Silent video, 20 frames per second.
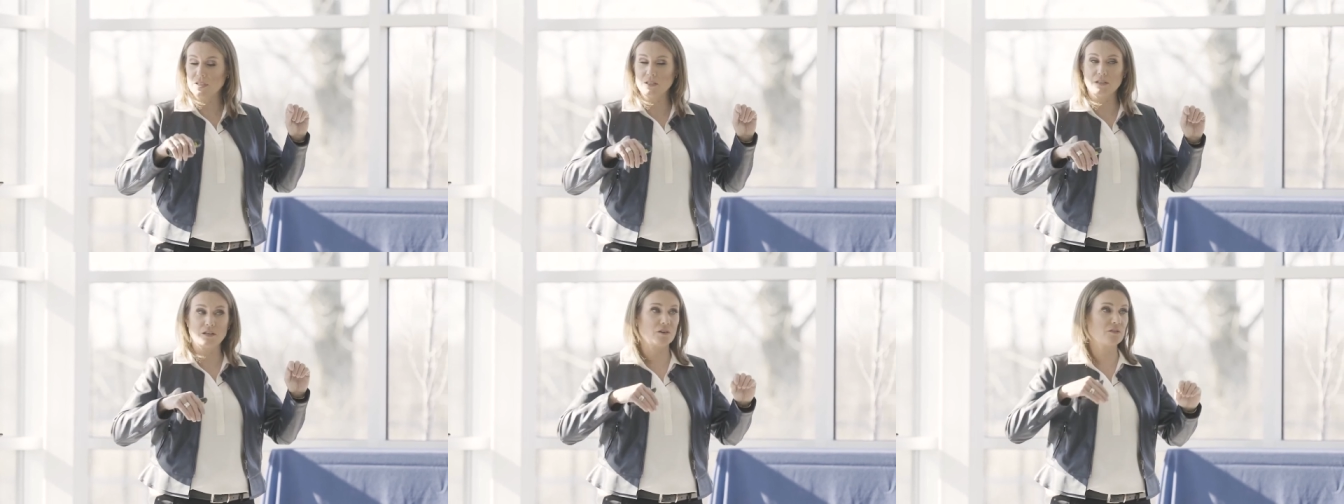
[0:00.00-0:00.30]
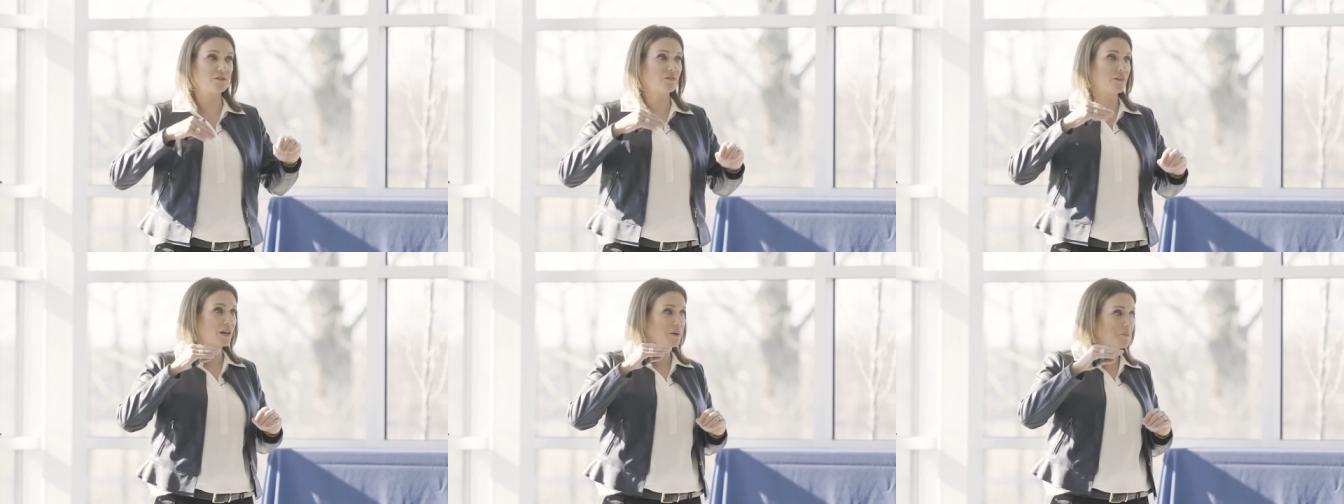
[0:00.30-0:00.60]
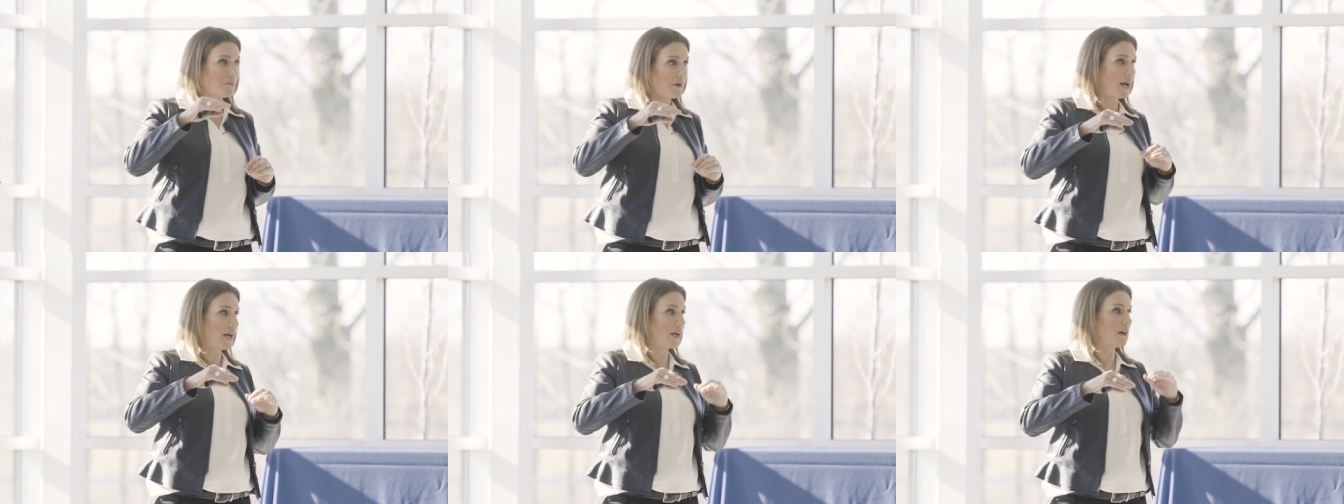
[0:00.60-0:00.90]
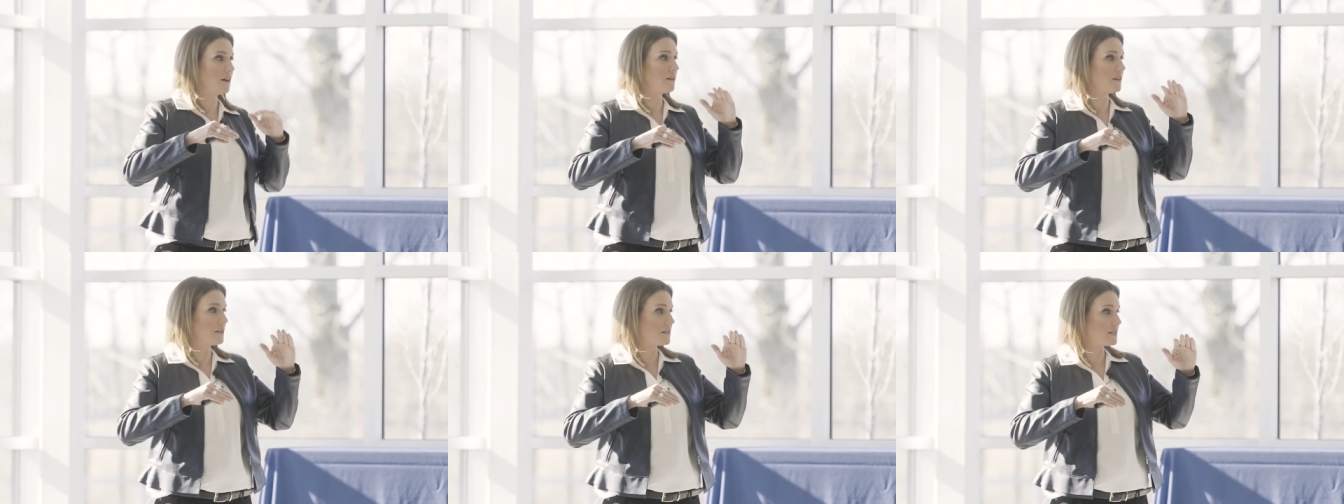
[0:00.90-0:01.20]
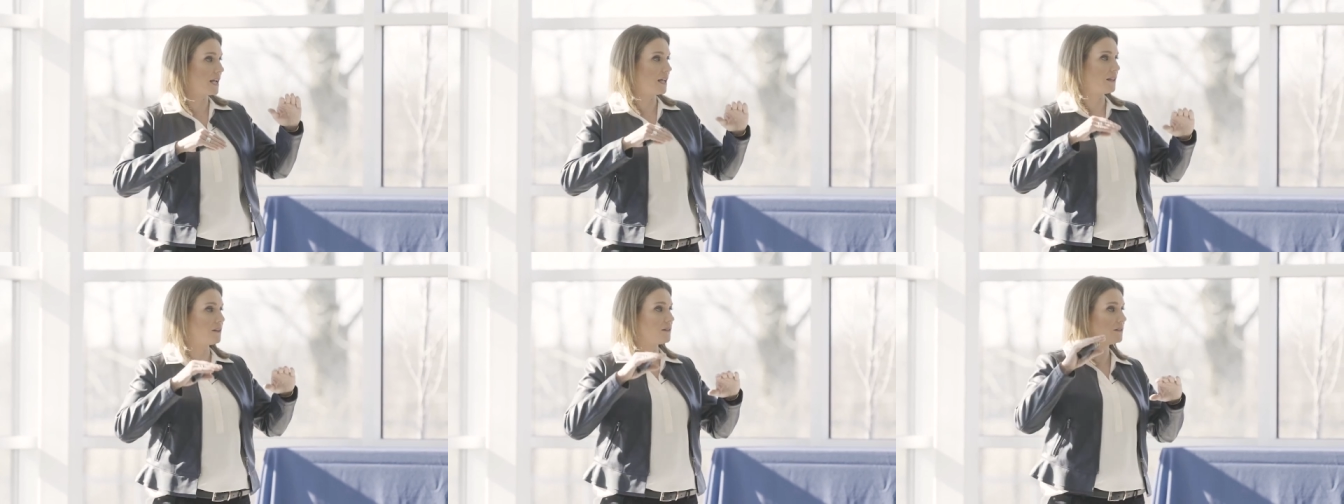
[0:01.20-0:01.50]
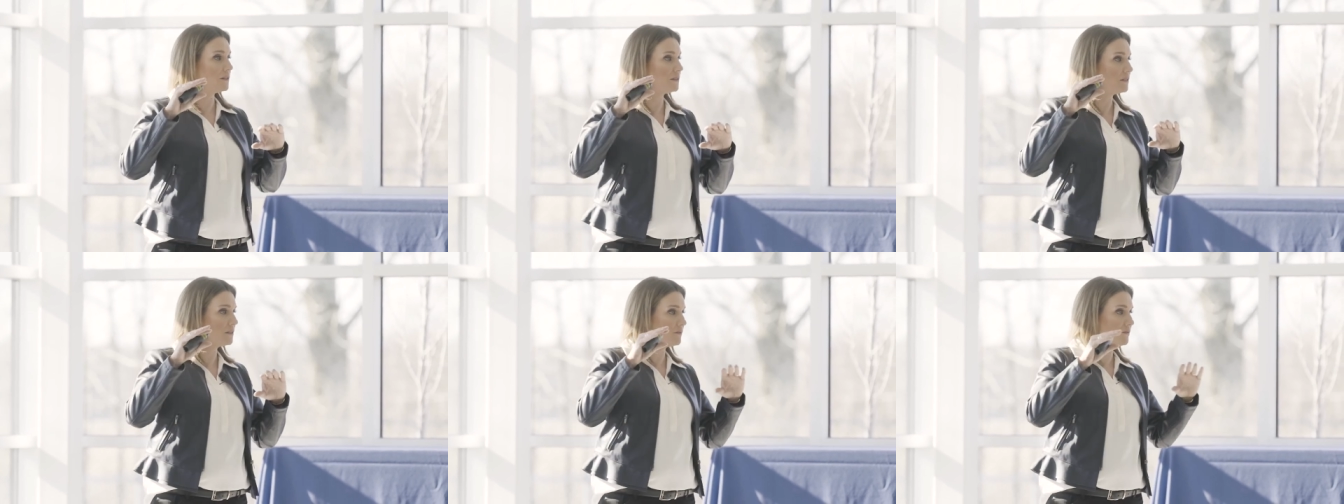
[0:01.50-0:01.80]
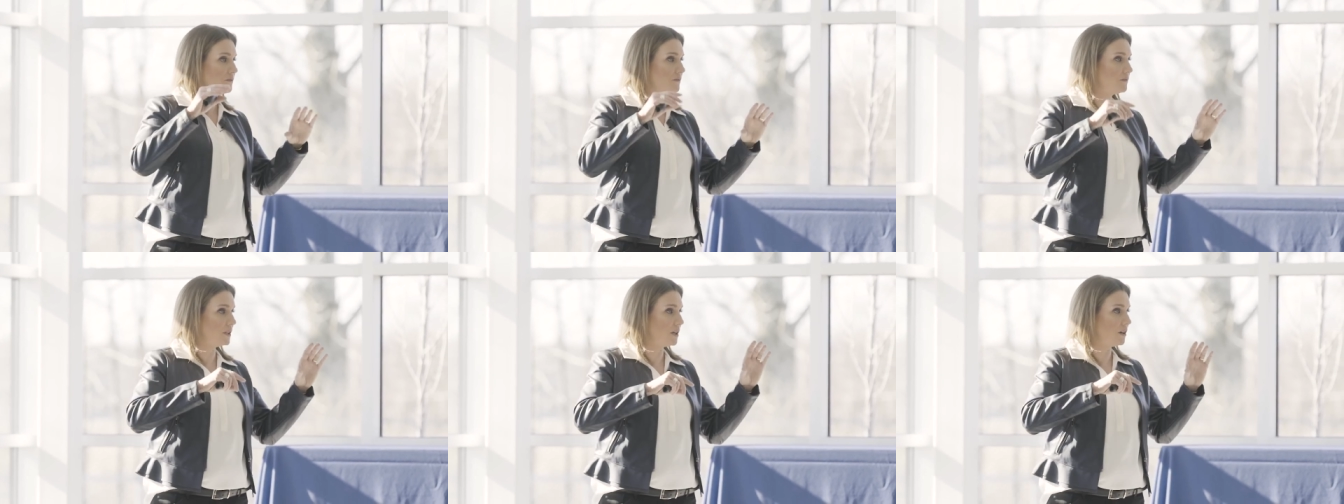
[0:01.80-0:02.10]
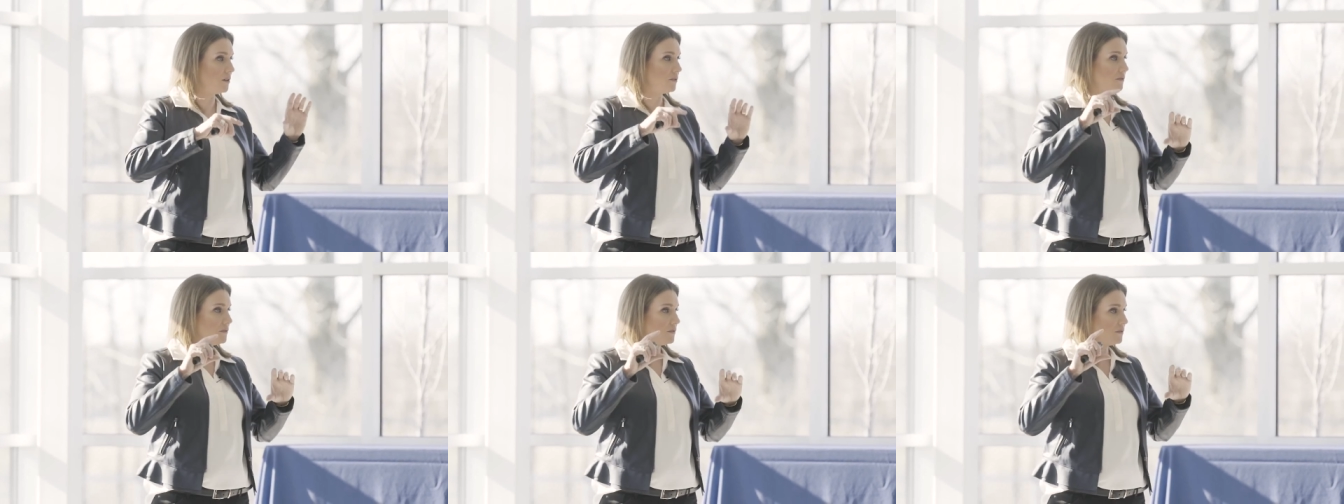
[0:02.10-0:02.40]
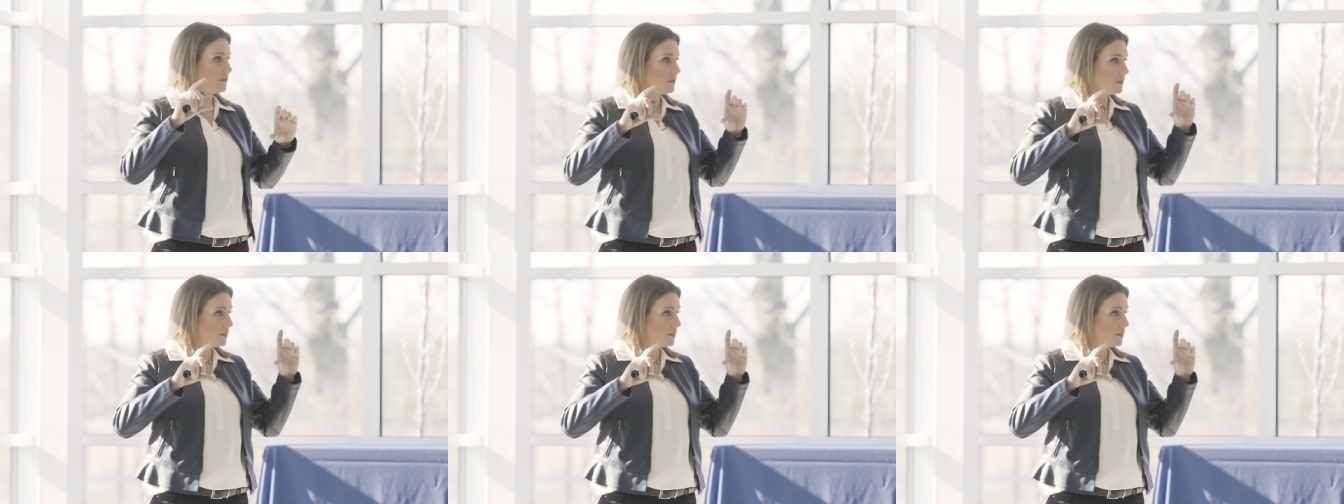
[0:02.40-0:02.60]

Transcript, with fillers: but you know, you've got a buyer and a seller and you know,